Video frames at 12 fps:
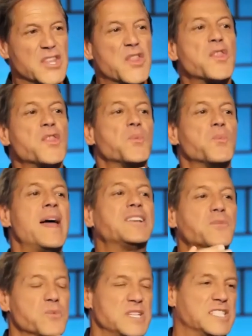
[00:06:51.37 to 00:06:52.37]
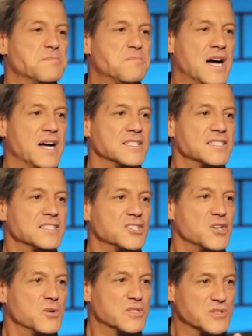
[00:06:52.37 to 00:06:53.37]
the threat response
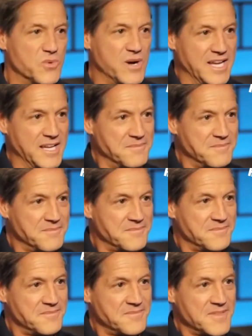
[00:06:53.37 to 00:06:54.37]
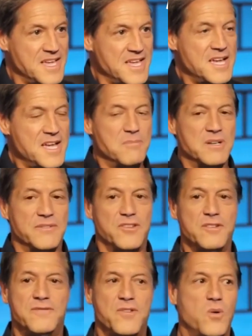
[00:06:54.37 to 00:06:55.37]
goes away. But
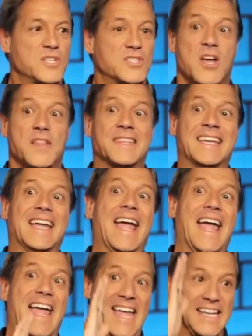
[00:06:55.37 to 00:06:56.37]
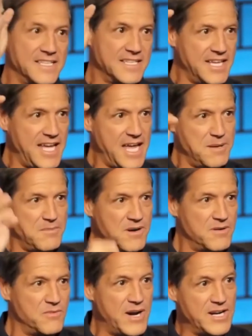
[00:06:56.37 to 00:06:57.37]
if you focus on the end
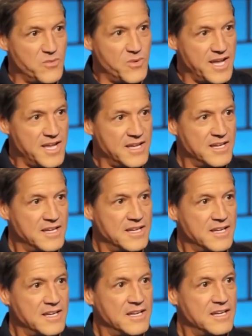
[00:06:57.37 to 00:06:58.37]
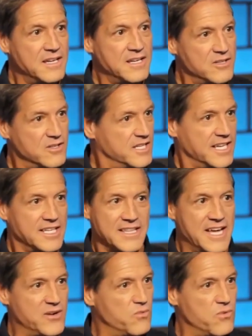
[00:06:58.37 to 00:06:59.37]
game right away, you're going to
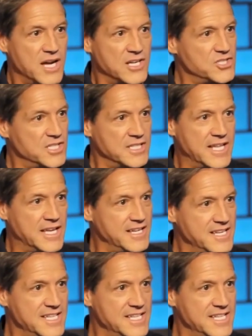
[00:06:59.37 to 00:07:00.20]
get that rush and that